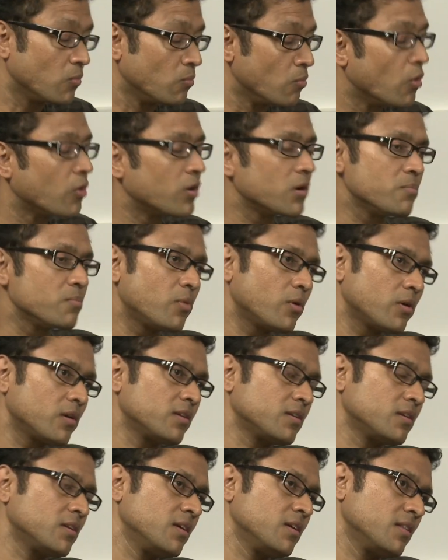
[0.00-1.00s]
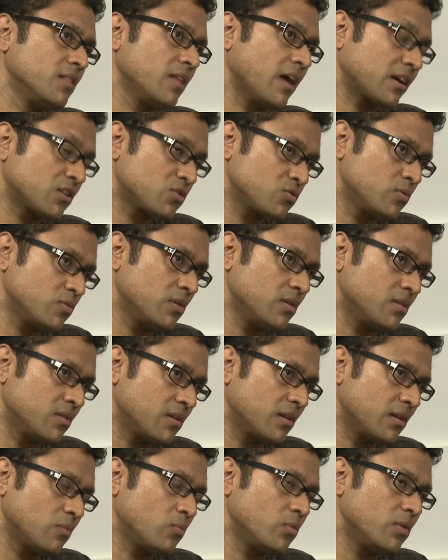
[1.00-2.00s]
more importantly, in the actual
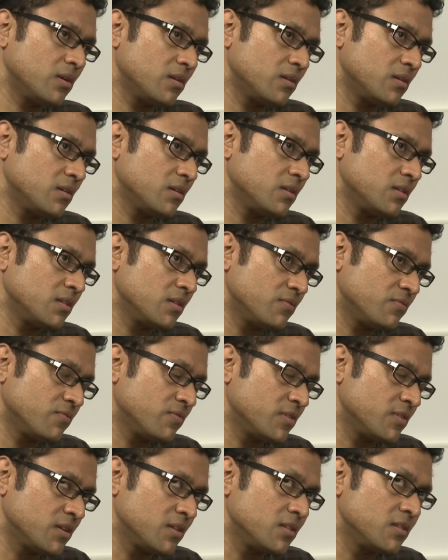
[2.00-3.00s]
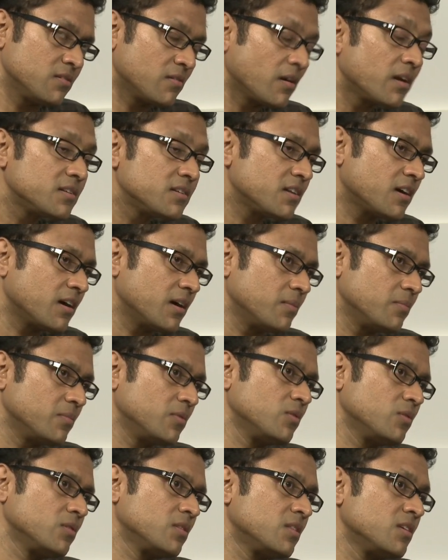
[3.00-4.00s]
real world, in the
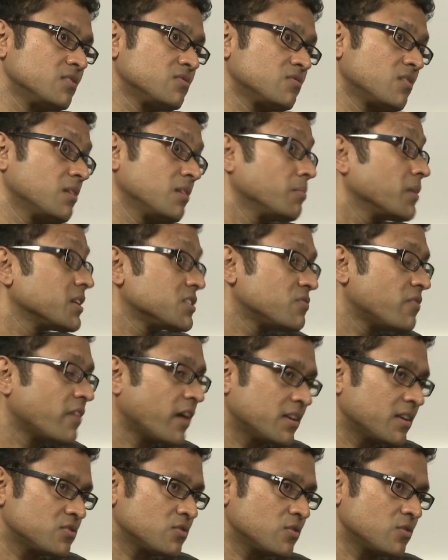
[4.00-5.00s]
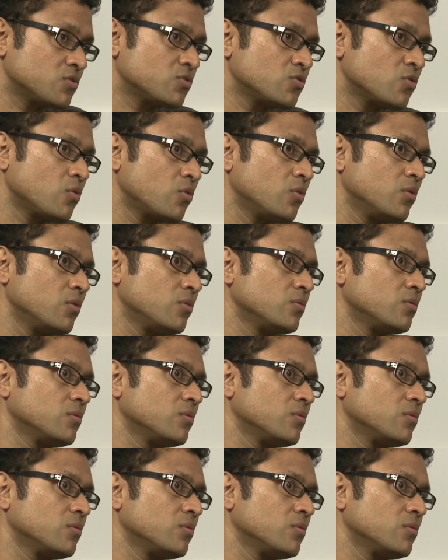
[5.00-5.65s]
runtime, things run much faster. So